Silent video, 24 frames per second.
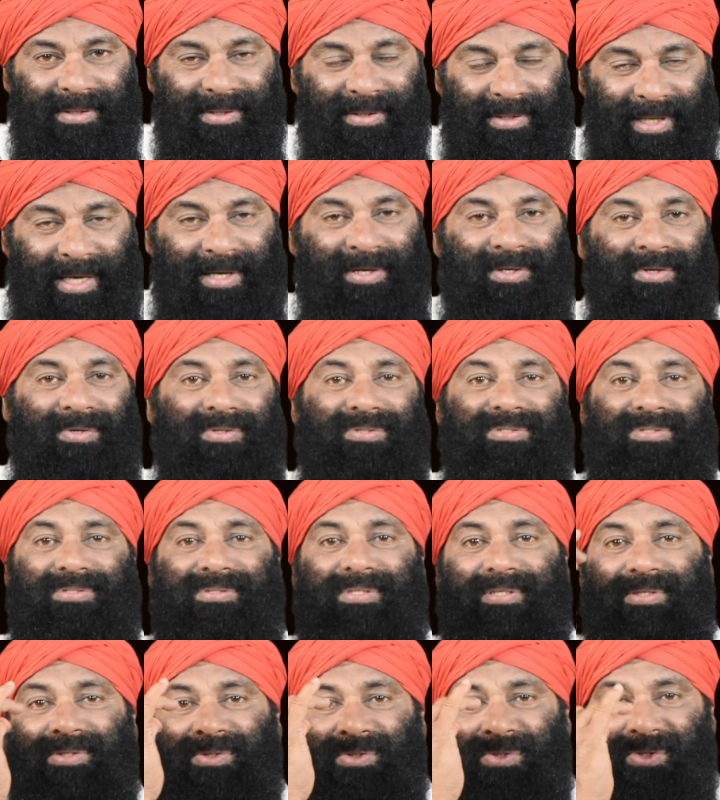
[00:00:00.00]
Then you
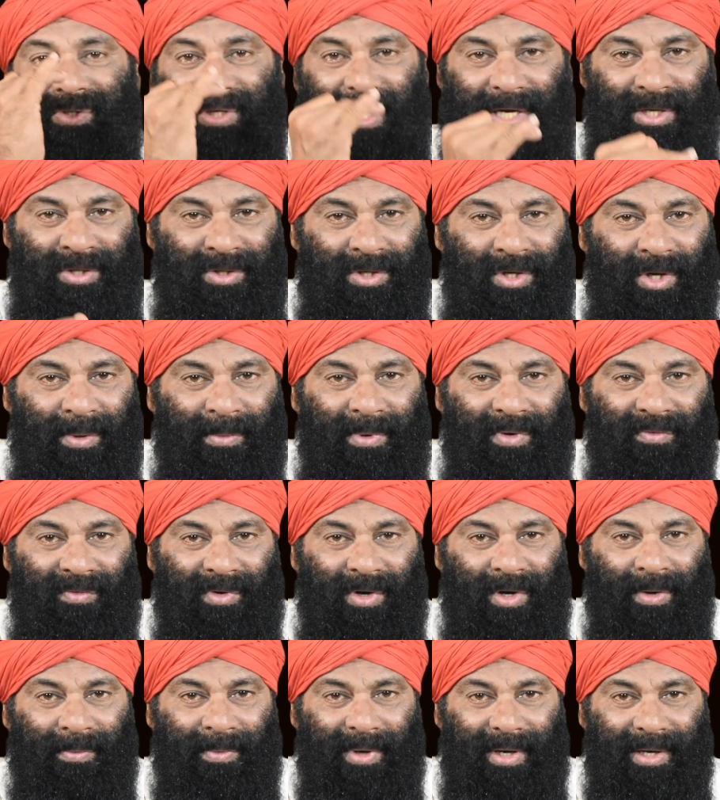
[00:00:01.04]
do your anuloma
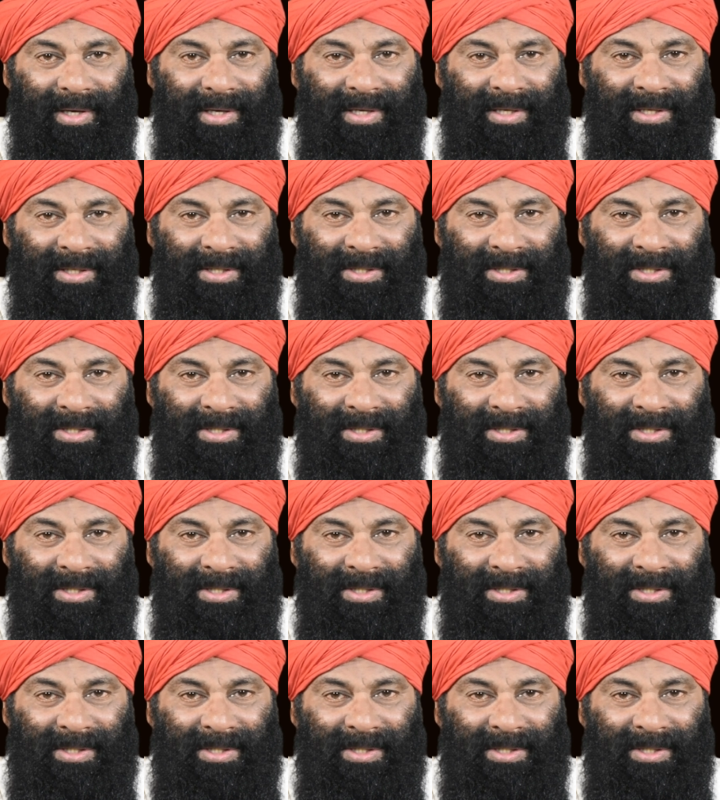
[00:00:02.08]
viloma,